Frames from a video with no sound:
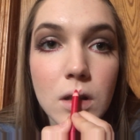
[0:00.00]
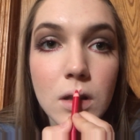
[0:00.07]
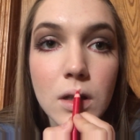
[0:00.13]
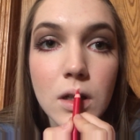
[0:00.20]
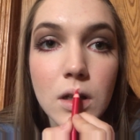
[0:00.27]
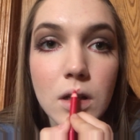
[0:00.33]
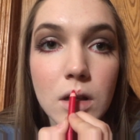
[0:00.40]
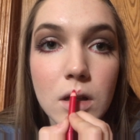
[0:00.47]

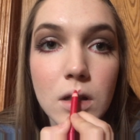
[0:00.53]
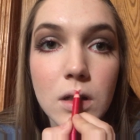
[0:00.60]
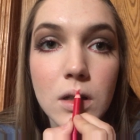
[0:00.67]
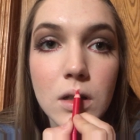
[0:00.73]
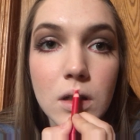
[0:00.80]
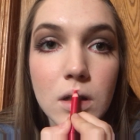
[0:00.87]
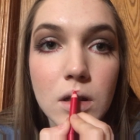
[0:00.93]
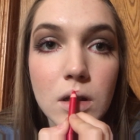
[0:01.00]
like,
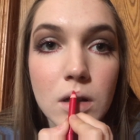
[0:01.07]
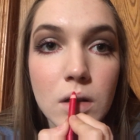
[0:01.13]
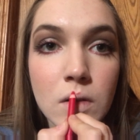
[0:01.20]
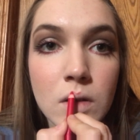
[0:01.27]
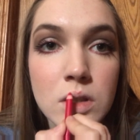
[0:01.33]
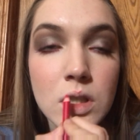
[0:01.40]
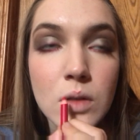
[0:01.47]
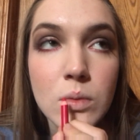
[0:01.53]

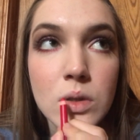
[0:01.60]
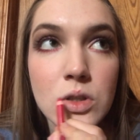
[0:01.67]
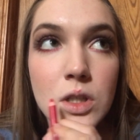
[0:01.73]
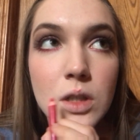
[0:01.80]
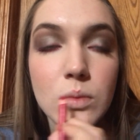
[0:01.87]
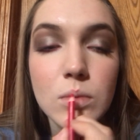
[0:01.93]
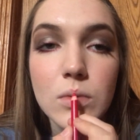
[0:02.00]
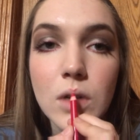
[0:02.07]
which I wish
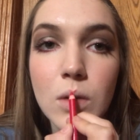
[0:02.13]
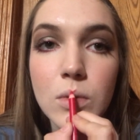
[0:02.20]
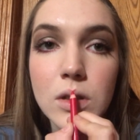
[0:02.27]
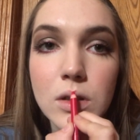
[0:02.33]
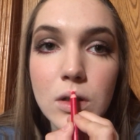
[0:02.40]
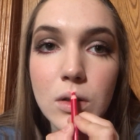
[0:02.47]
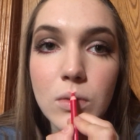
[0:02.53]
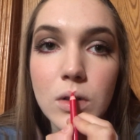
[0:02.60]
I
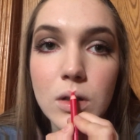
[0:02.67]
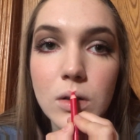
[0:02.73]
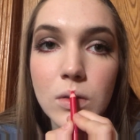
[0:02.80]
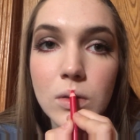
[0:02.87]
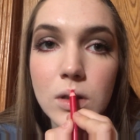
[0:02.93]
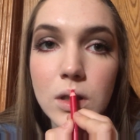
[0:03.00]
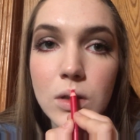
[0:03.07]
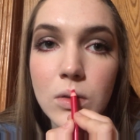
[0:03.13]
want to know what
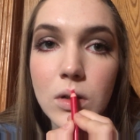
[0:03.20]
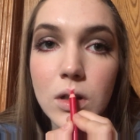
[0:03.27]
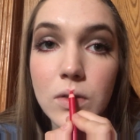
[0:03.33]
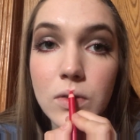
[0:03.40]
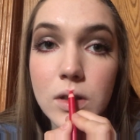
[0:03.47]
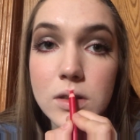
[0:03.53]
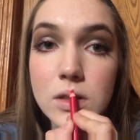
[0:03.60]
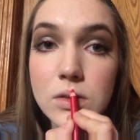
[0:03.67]
really
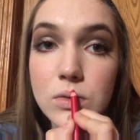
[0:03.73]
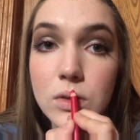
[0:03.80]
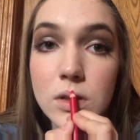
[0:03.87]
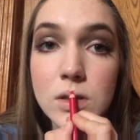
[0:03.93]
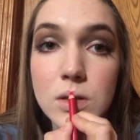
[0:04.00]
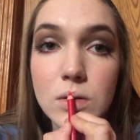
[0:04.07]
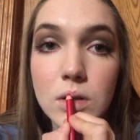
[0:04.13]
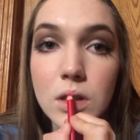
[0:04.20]
qualifies as
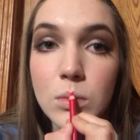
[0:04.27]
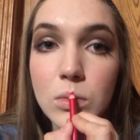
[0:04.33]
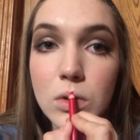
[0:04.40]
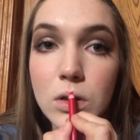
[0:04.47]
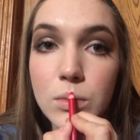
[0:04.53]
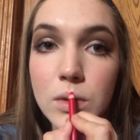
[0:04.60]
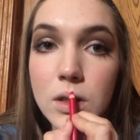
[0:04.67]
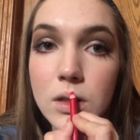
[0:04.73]
drugstore
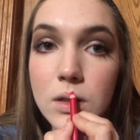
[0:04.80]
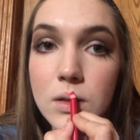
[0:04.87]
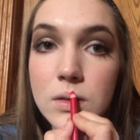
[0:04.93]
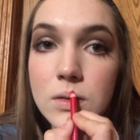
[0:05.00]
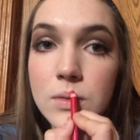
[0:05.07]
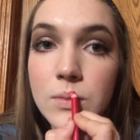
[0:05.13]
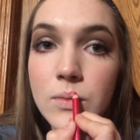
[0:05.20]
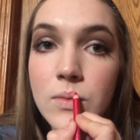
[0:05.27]
anymore,
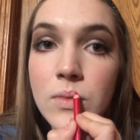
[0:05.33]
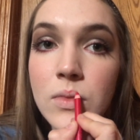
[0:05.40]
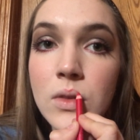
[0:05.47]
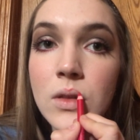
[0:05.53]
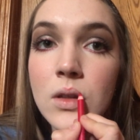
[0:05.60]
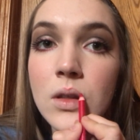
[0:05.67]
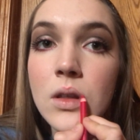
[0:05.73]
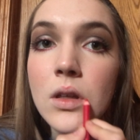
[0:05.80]
because,
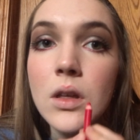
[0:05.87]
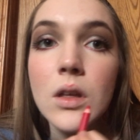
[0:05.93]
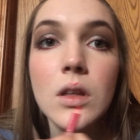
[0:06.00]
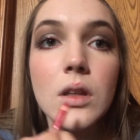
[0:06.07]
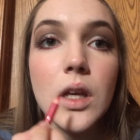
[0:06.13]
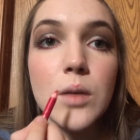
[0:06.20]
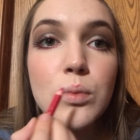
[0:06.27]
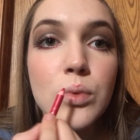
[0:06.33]

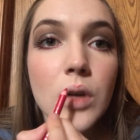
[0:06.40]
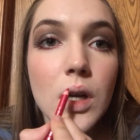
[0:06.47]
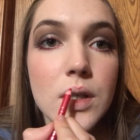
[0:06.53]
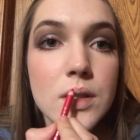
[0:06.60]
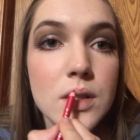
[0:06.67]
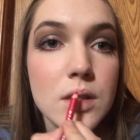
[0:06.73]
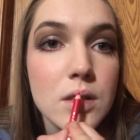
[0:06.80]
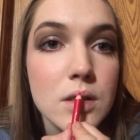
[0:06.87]
like,
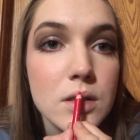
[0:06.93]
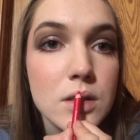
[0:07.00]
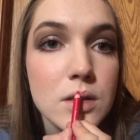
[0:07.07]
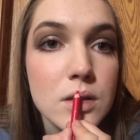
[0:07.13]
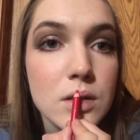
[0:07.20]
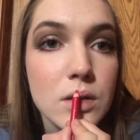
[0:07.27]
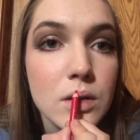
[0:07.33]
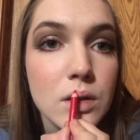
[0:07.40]

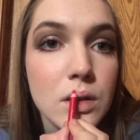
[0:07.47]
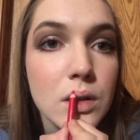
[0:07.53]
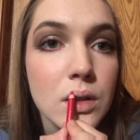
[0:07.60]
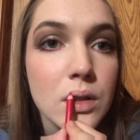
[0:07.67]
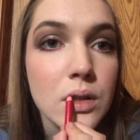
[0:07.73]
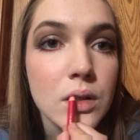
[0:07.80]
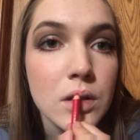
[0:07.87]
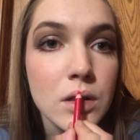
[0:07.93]
prices
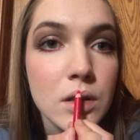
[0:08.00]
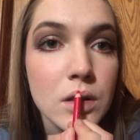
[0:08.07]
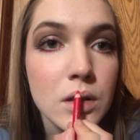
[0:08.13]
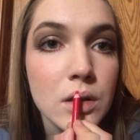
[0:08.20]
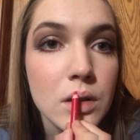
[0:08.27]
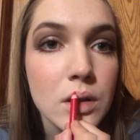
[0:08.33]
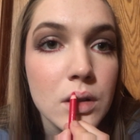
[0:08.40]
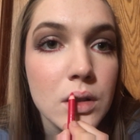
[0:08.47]

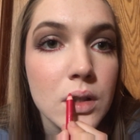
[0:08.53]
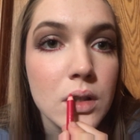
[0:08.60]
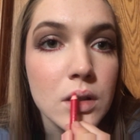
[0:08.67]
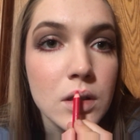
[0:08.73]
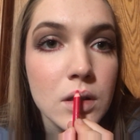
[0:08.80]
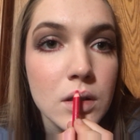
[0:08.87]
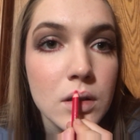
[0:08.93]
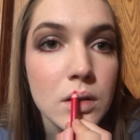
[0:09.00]
are
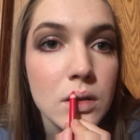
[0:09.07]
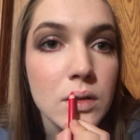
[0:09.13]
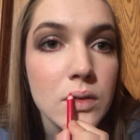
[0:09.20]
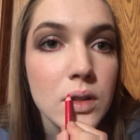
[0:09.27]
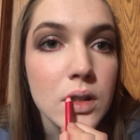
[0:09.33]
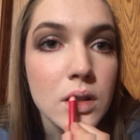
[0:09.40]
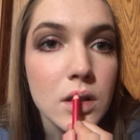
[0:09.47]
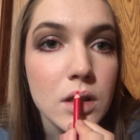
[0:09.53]
getting a little
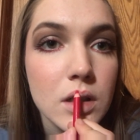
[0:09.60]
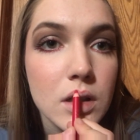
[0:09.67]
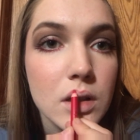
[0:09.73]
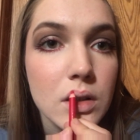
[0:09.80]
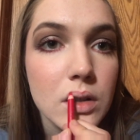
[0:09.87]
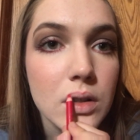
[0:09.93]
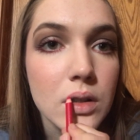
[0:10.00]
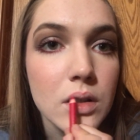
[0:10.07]
bit
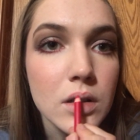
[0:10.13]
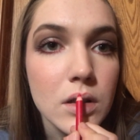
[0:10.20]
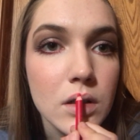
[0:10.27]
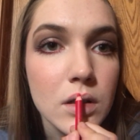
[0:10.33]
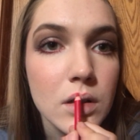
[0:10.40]
higher